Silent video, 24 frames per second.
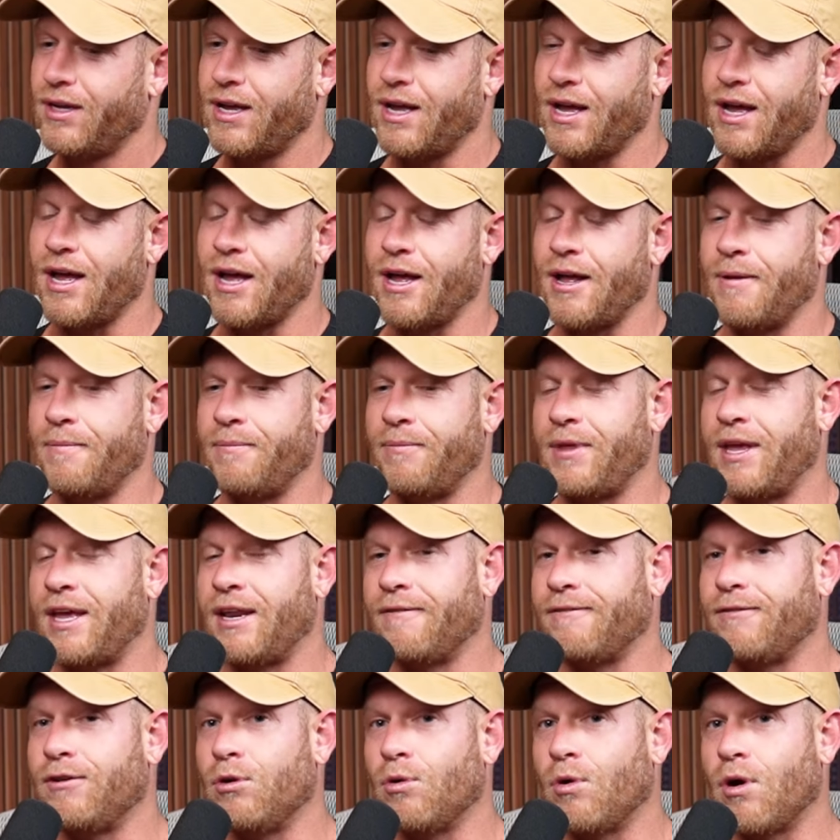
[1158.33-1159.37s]
Um, and
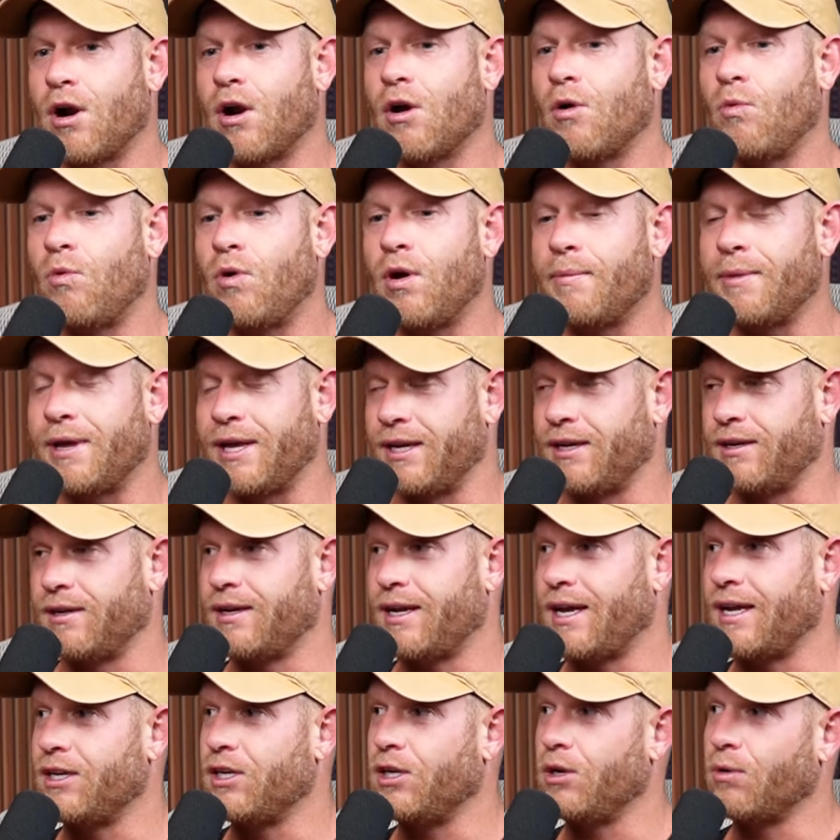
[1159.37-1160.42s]
if you are a
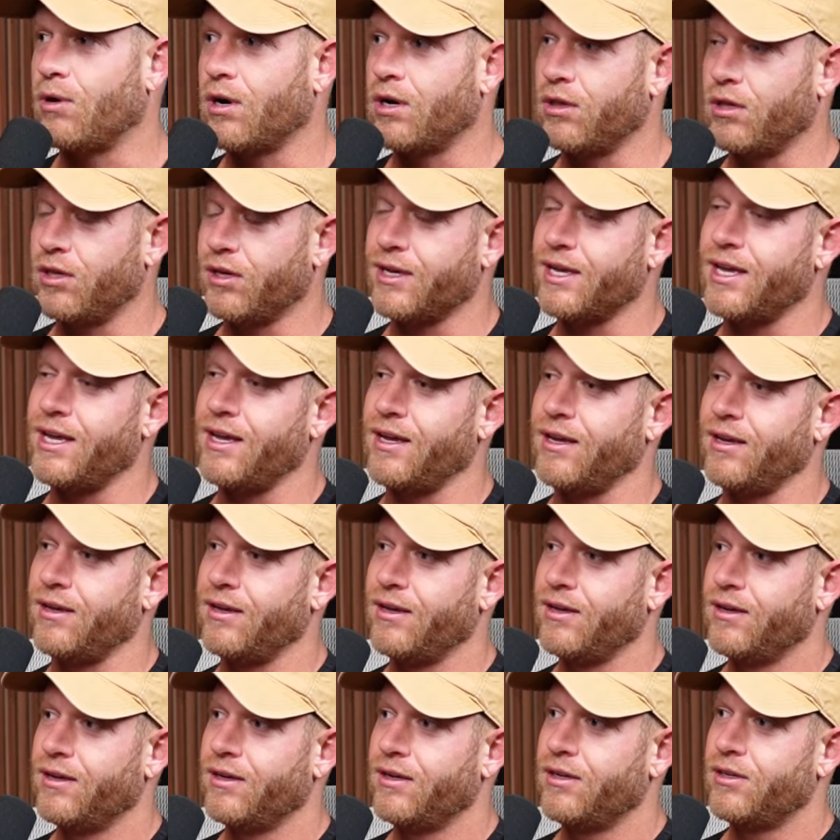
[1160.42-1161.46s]
woman and you are looking
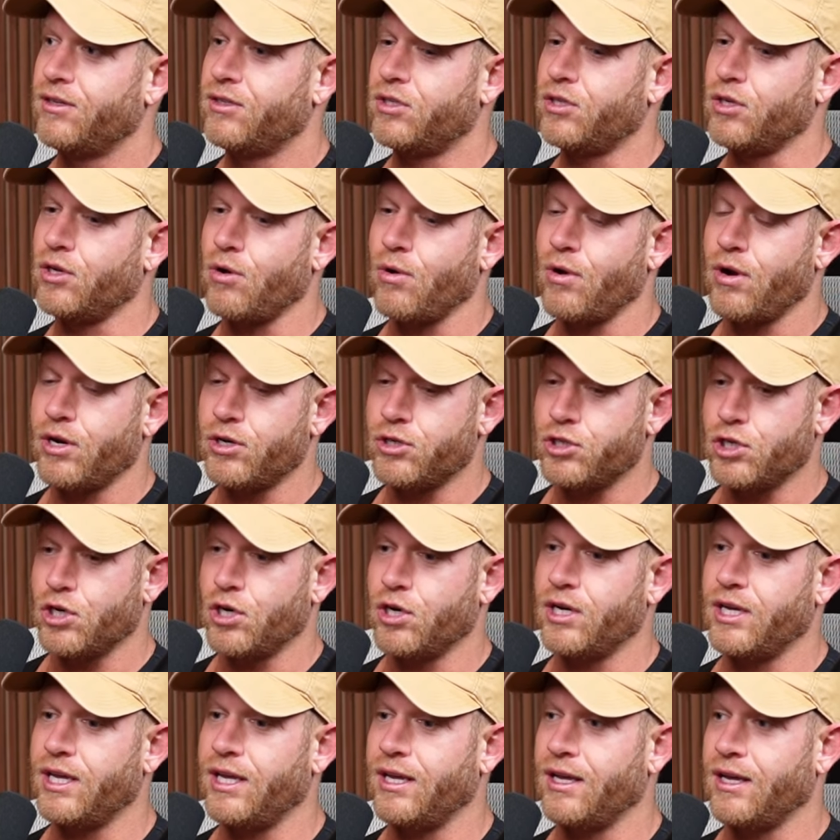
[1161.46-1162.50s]
to go on a
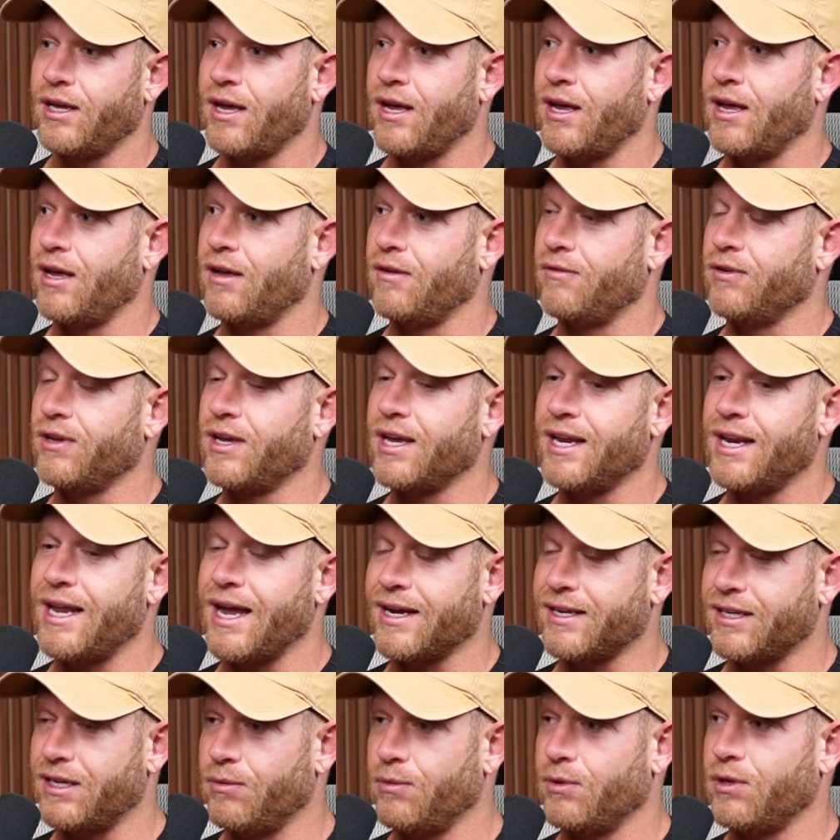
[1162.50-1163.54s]
journey of
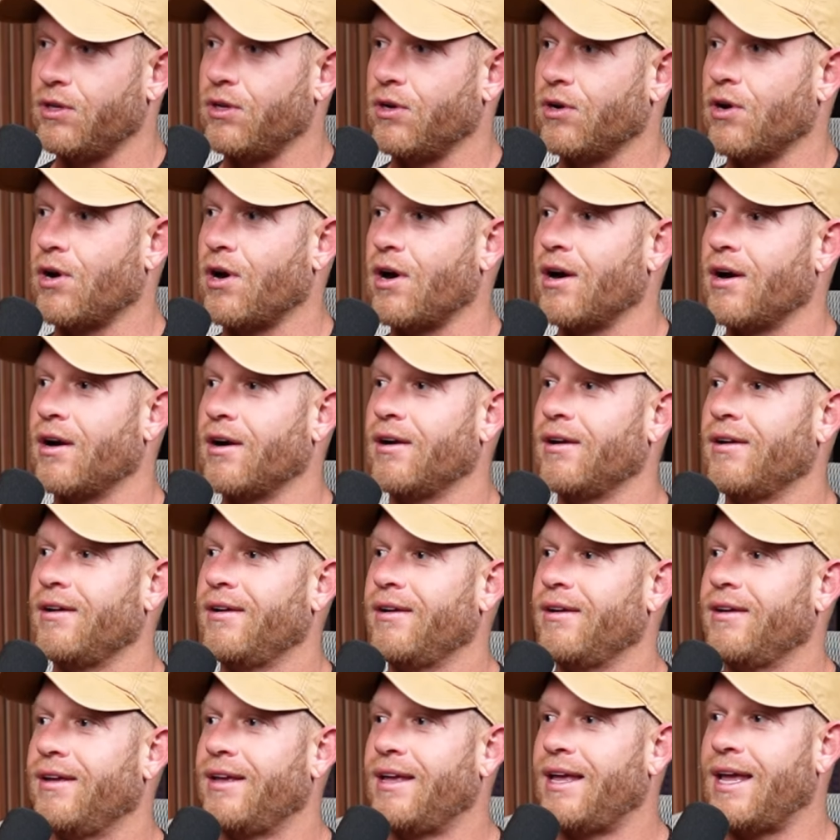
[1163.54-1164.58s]
connecting with your heart,
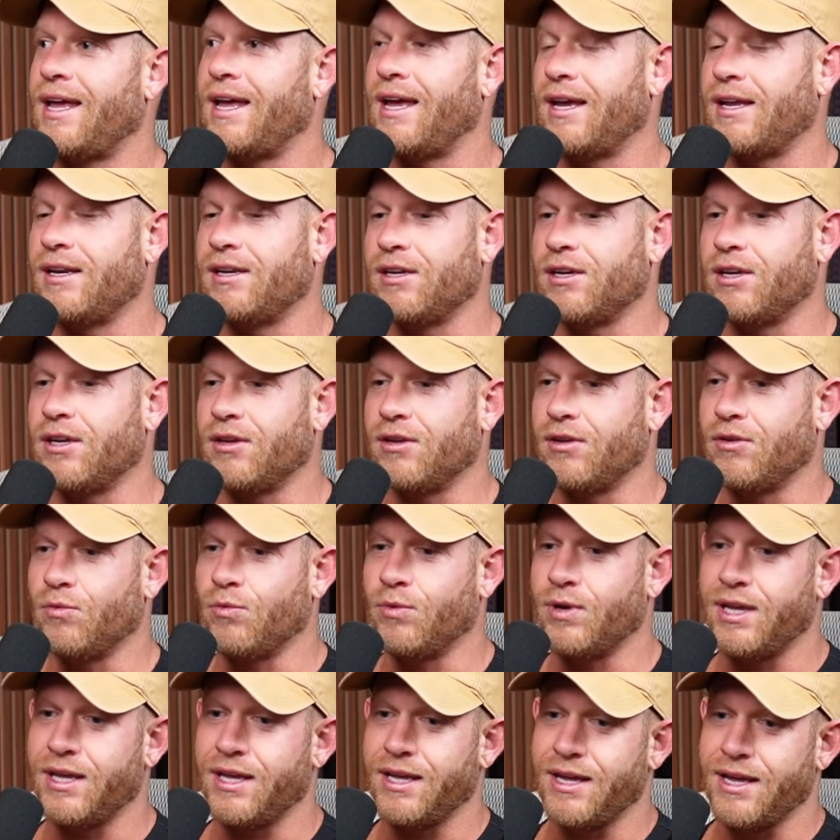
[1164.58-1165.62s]
and
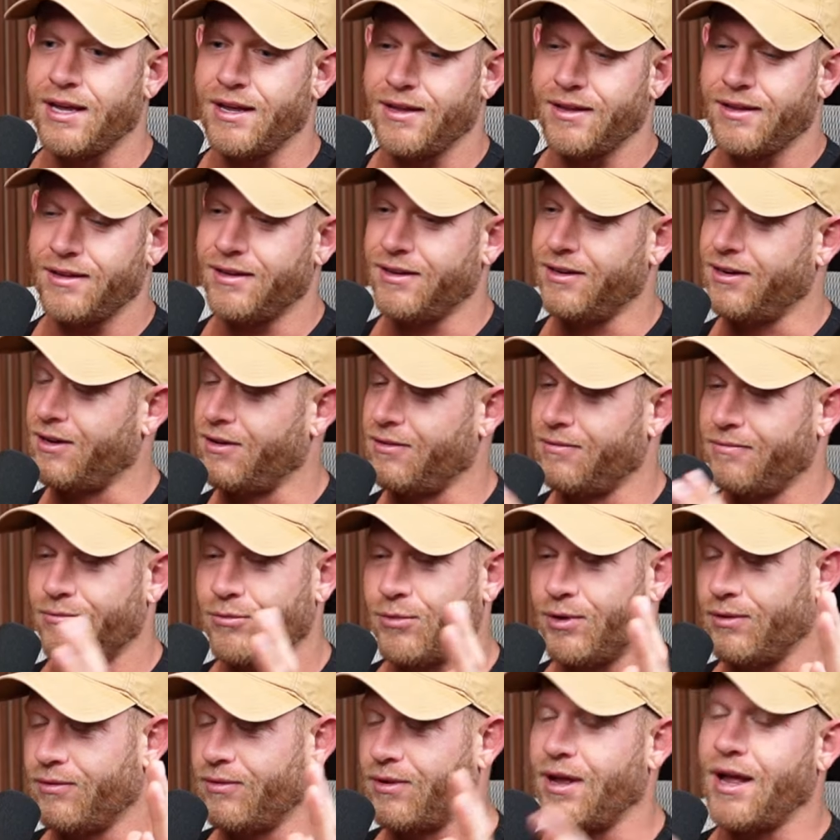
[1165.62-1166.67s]
we, you know,
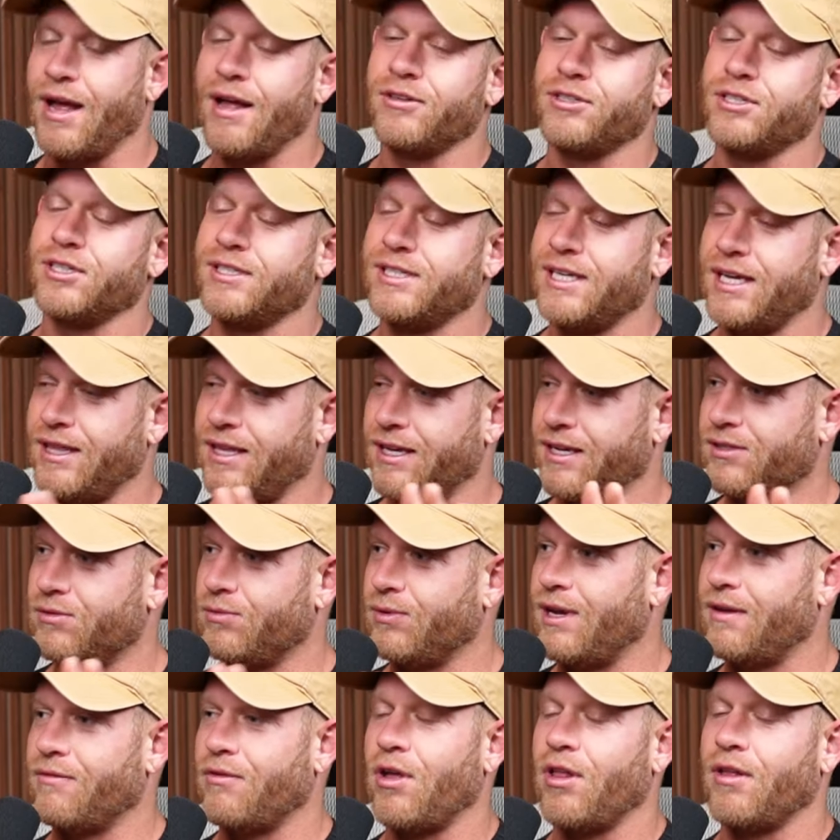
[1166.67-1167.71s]
we, I'll just say this:
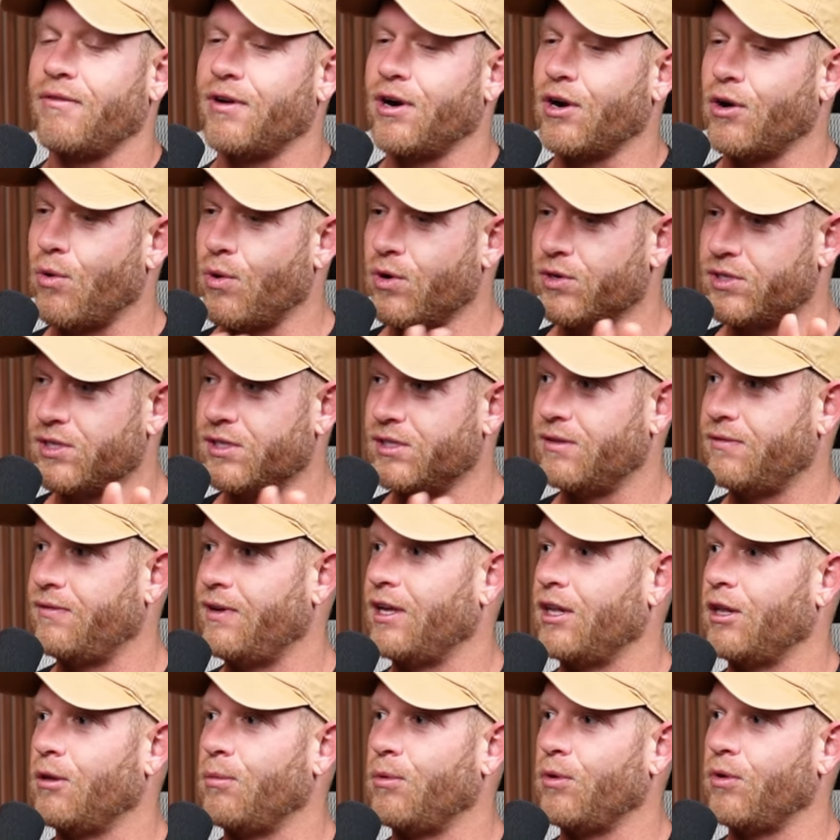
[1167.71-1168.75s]
we have all of our courses
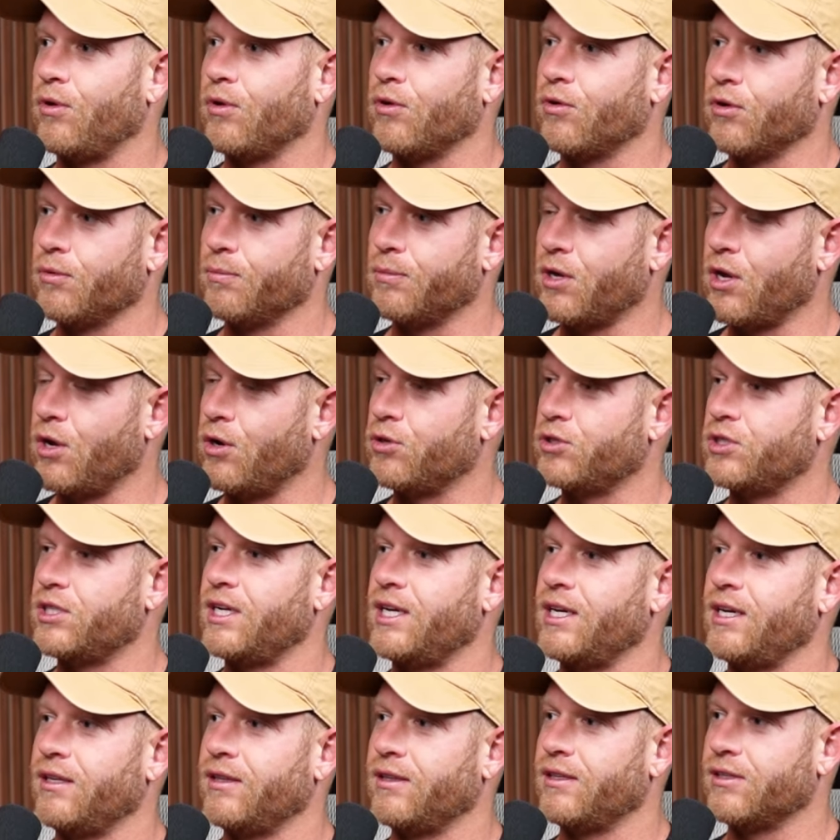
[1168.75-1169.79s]
available, group
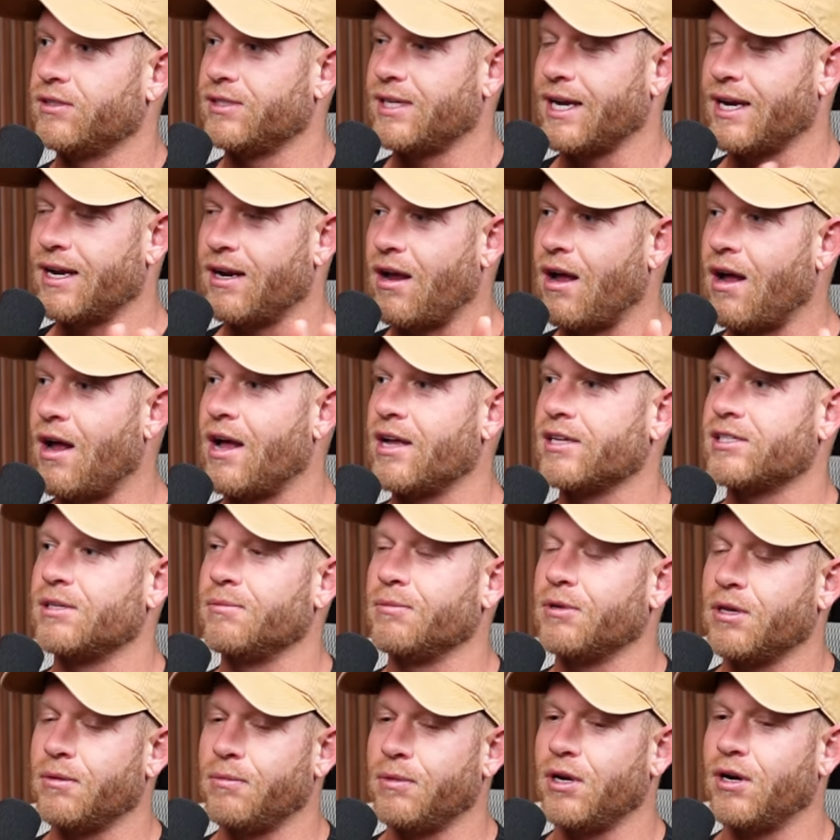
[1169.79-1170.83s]
coaching. There's like an
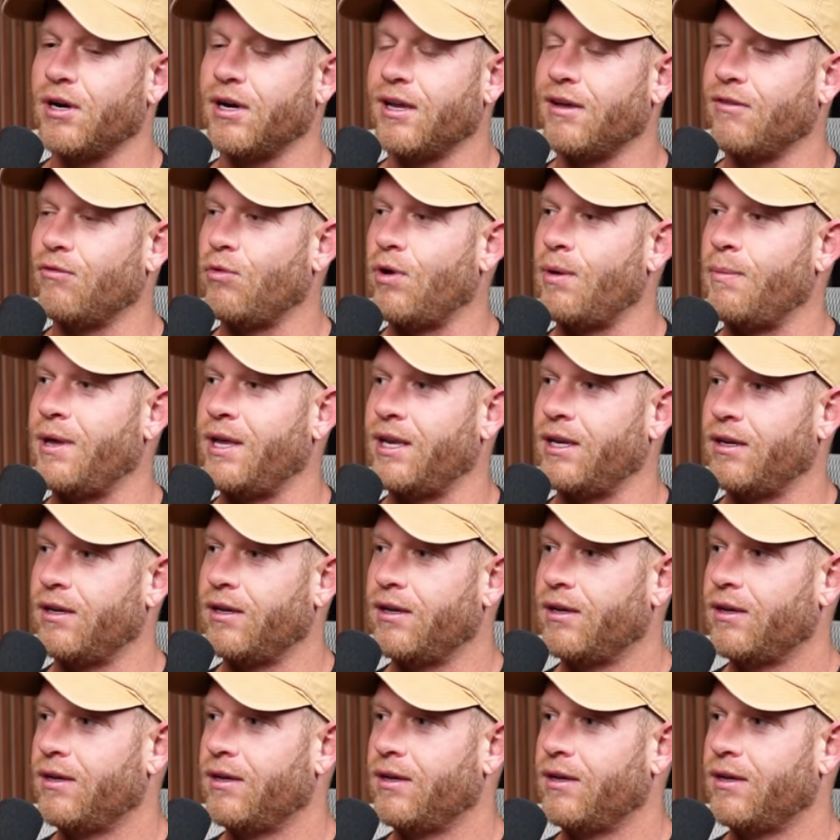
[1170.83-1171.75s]
awesome community of women